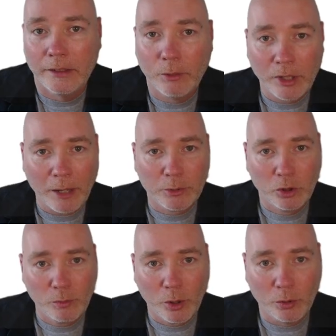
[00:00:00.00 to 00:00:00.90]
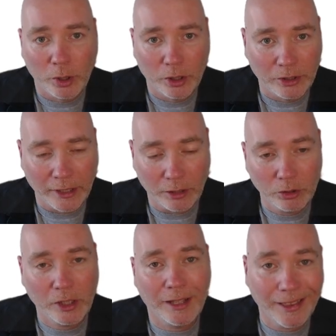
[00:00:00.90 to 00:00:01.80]
with the AppSumo deal,
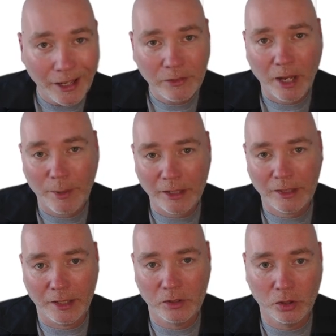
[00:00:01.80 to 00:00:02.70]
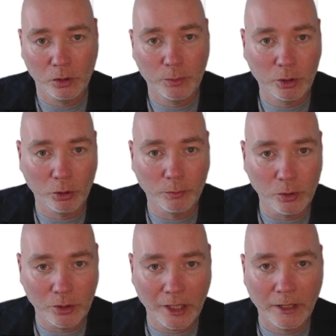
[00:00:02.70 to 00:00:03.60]
you get lifetime access to Persona
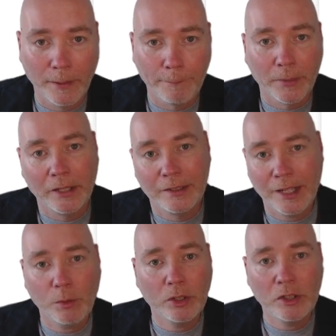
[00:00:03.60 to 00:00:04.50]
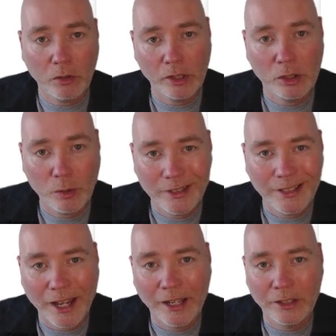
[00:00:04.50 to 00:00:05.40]
music. Tier 1 is only
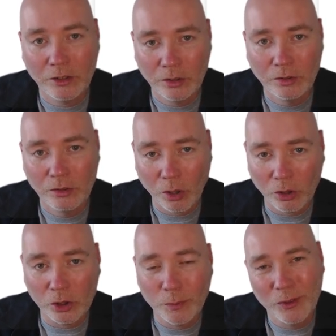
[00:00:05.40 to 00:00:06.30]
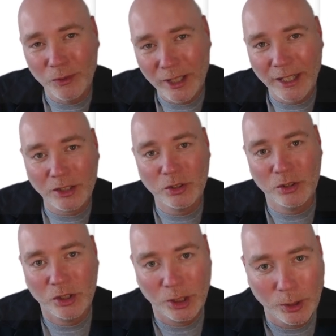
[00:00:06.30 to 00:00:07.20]
$29, but really that's
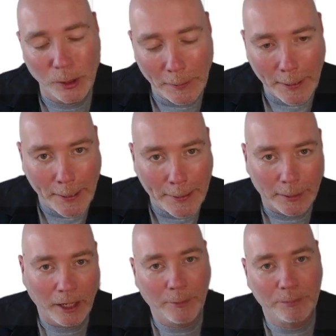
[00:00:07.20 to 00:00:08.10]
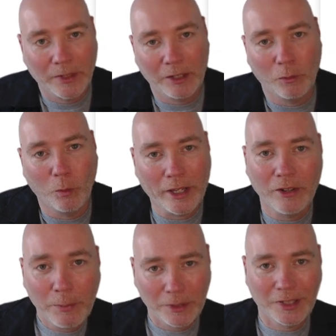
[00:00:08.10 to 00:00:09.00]
just to kind of whet
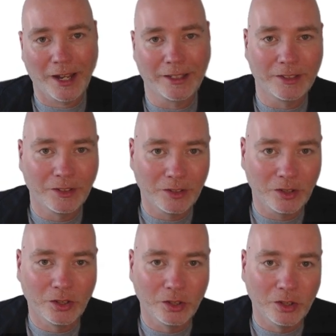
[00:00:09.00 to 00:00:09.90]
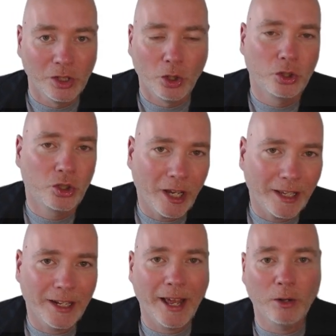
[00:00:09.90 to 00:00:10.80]
your appetite. So you can
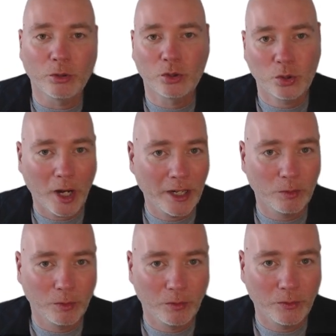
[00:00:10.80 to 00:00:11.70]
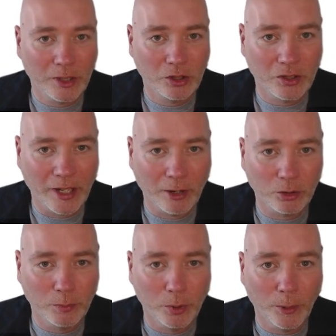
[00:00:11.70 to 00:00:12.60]
check it out, try some of the features
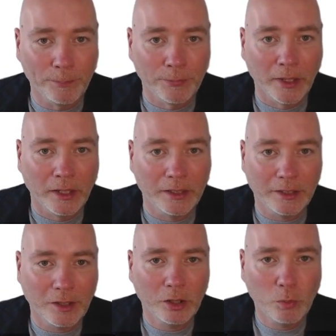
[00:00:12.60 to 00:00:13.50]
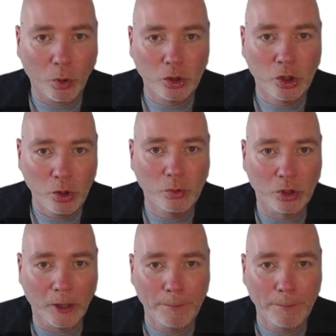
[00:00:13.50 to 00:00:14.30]
out, but it's only one user.